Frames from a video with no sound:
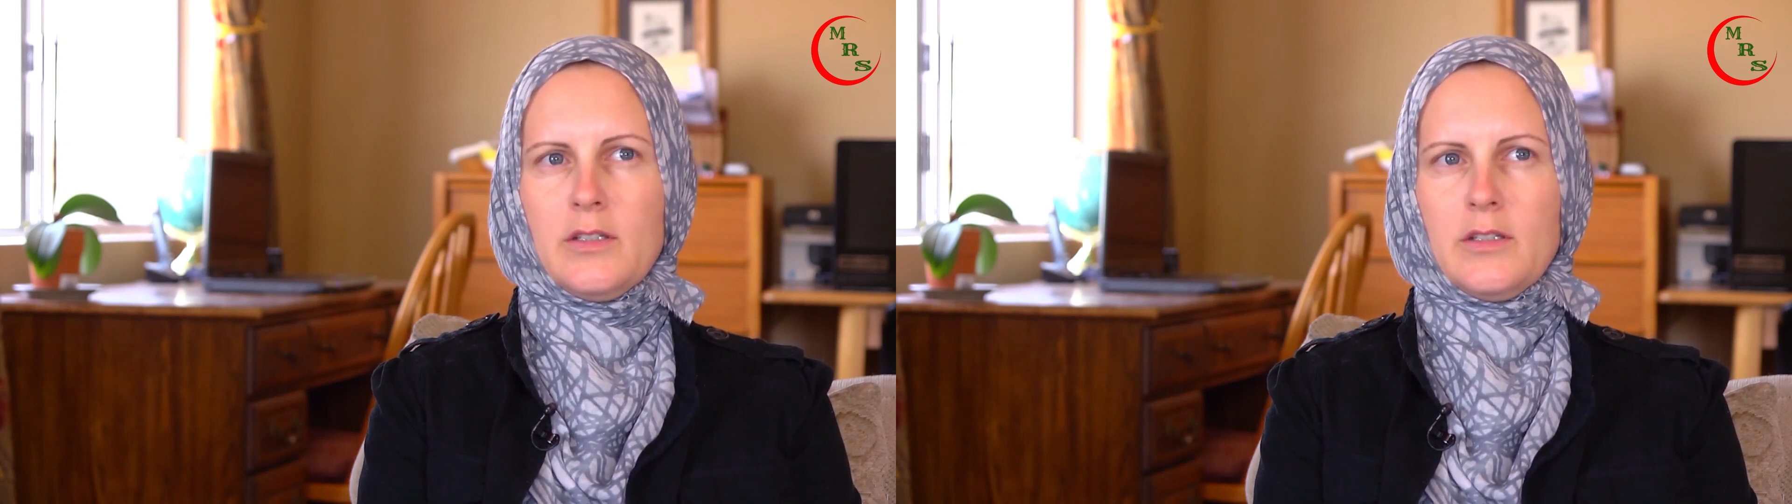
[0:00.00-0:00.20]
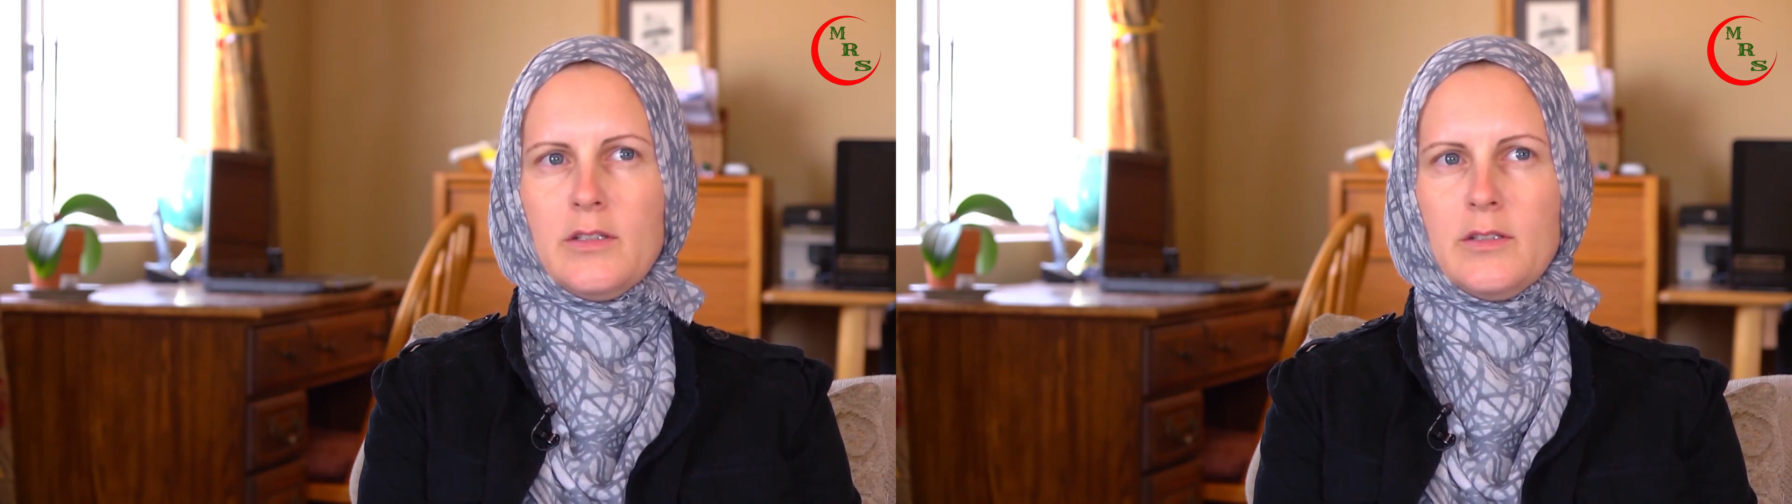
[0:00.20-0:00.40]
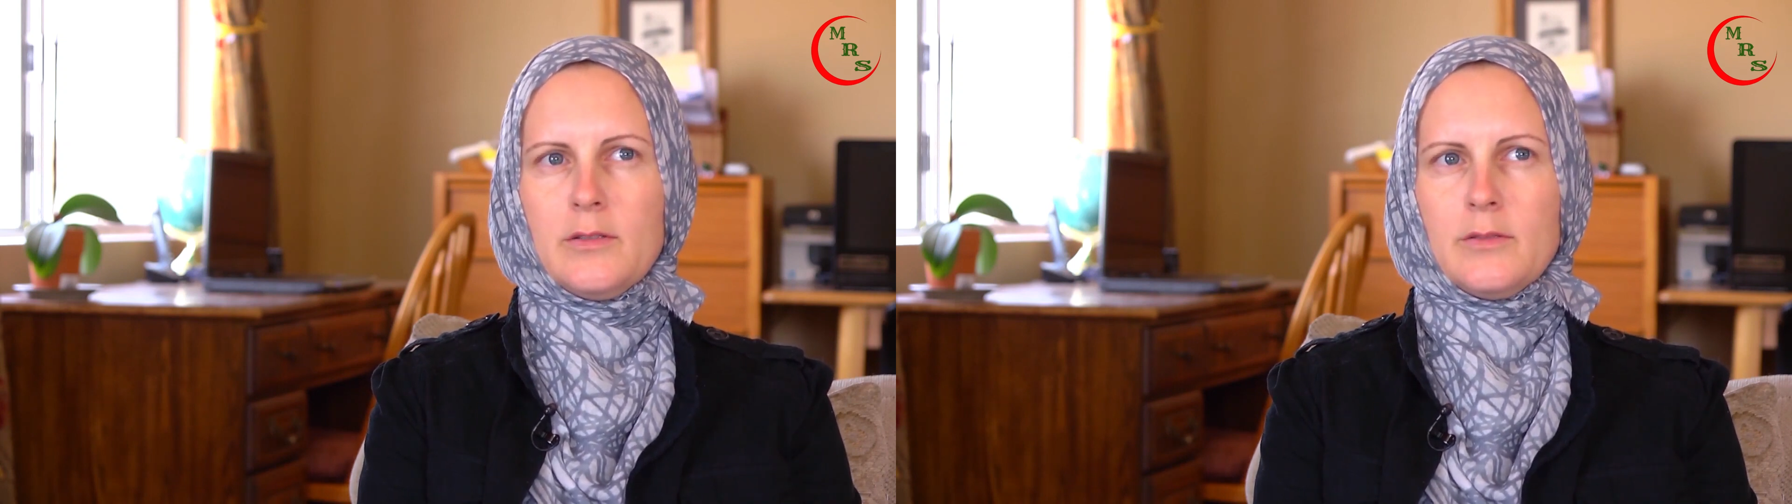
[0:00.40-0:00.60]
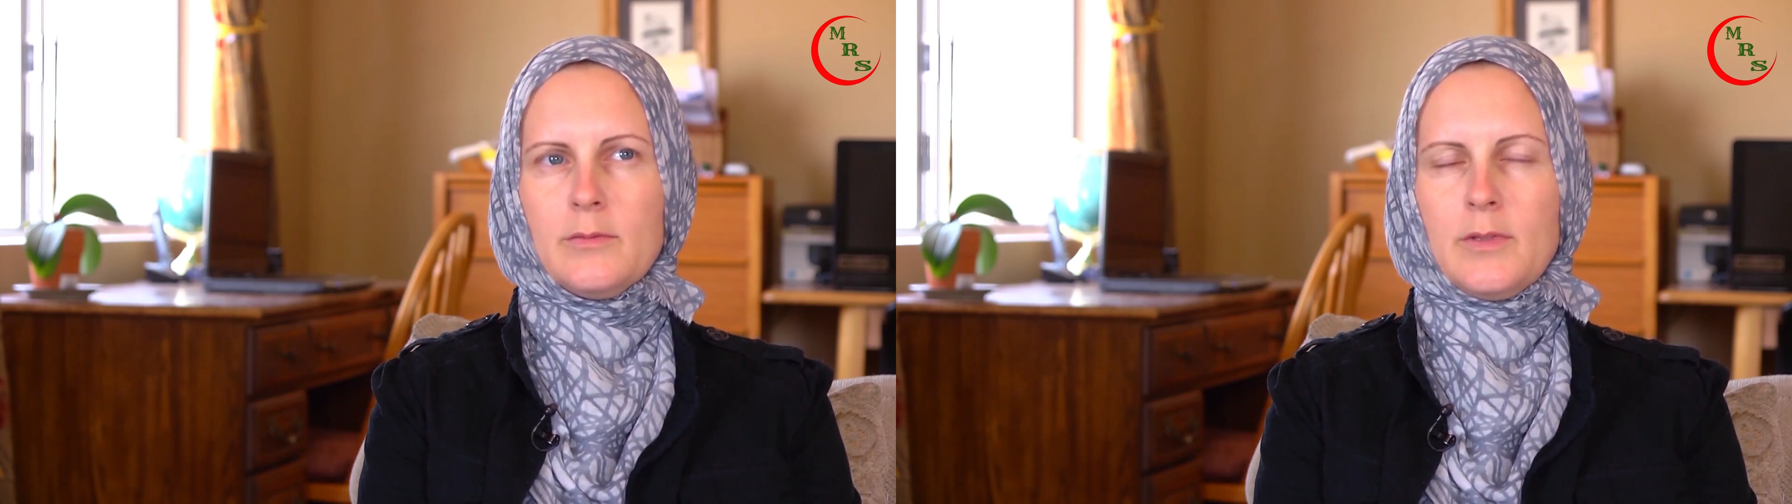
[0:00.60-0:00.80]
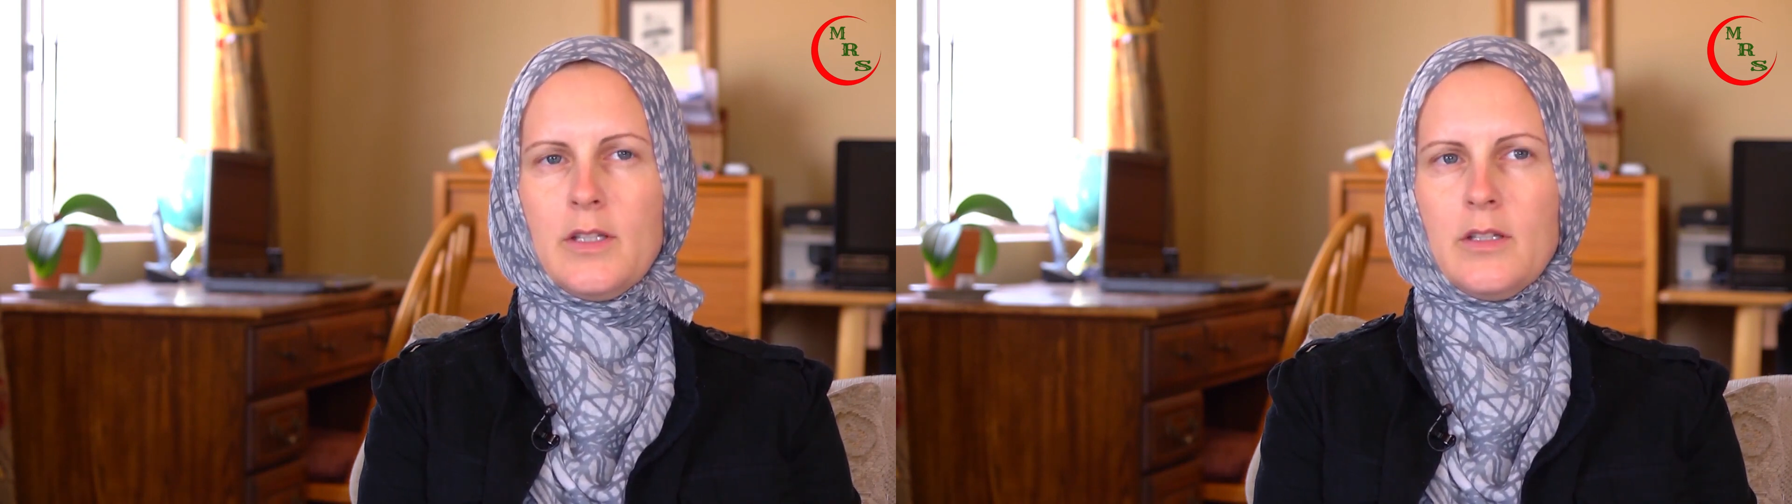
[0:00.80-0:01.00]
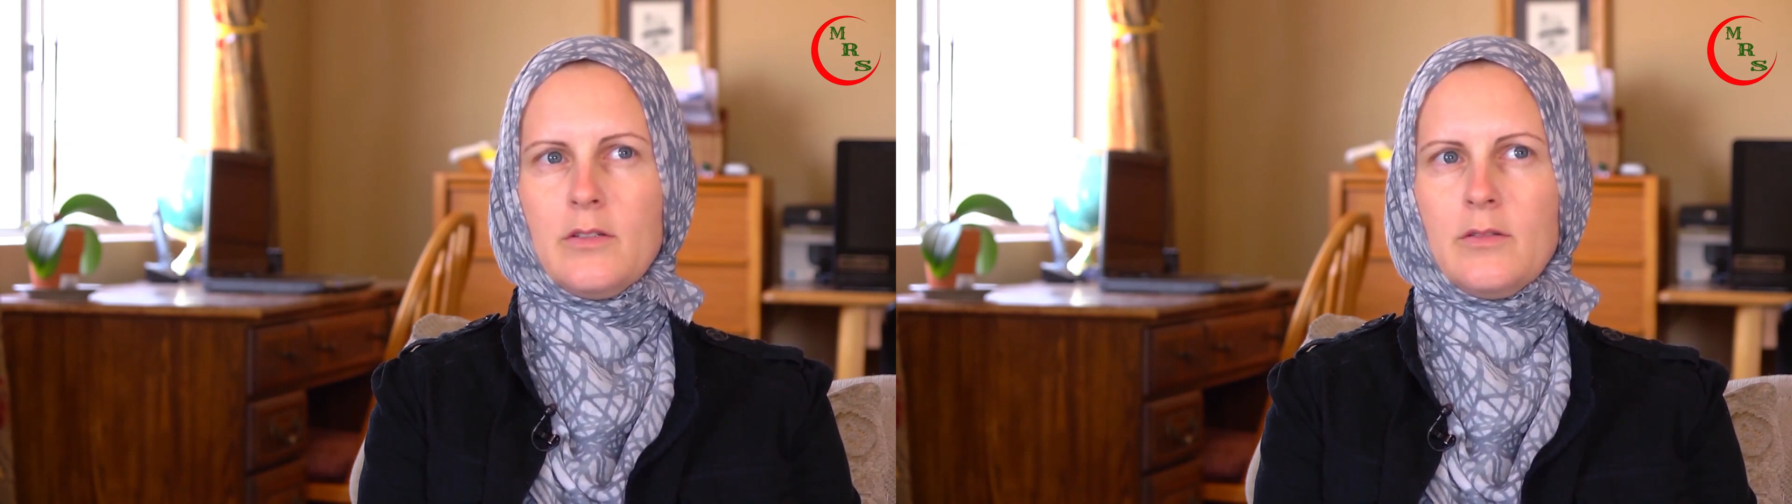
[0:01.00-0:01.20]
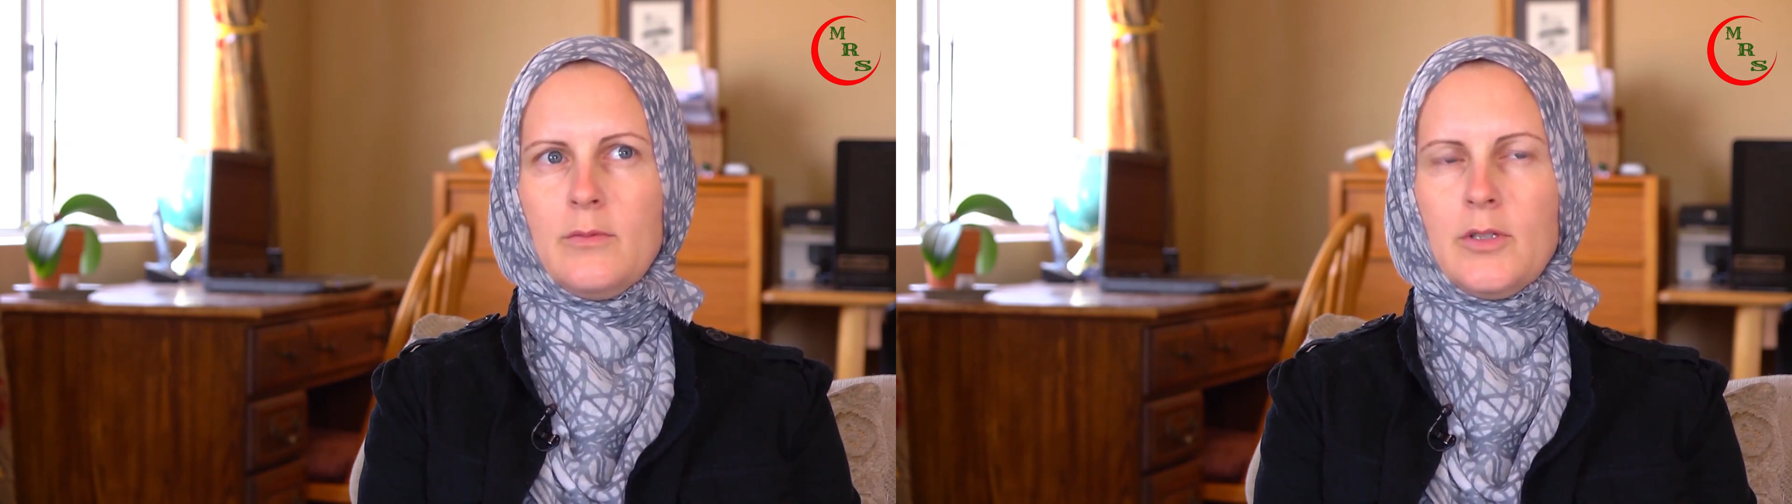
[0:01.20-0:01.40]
I think,